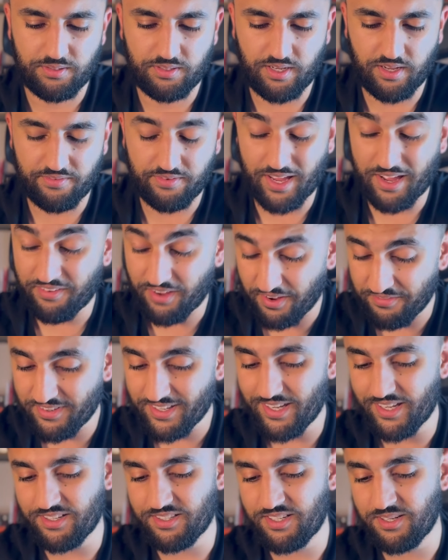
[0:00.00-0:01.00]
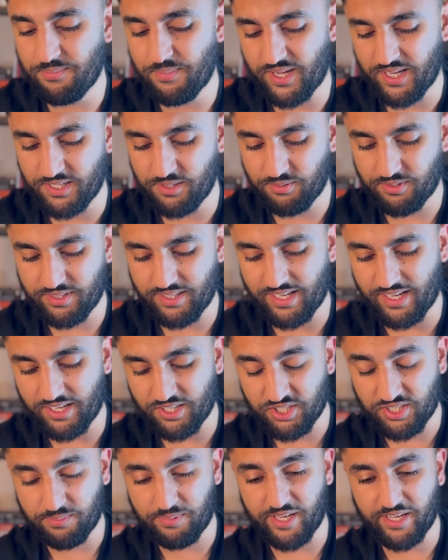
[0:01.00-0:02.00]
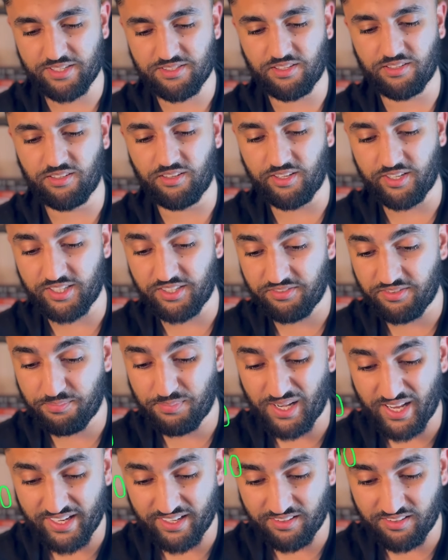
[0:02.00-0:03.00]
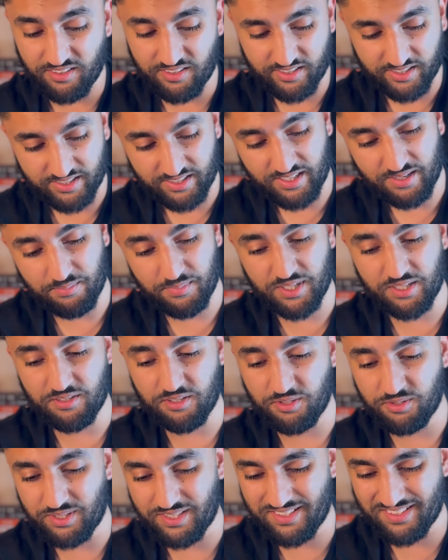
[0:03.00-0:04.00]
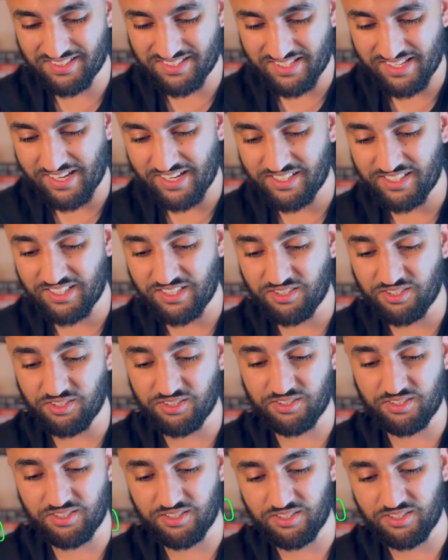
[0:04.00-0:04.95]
I've yet to meet anyone that actually plays online. If you play online, let me know. Is it any good?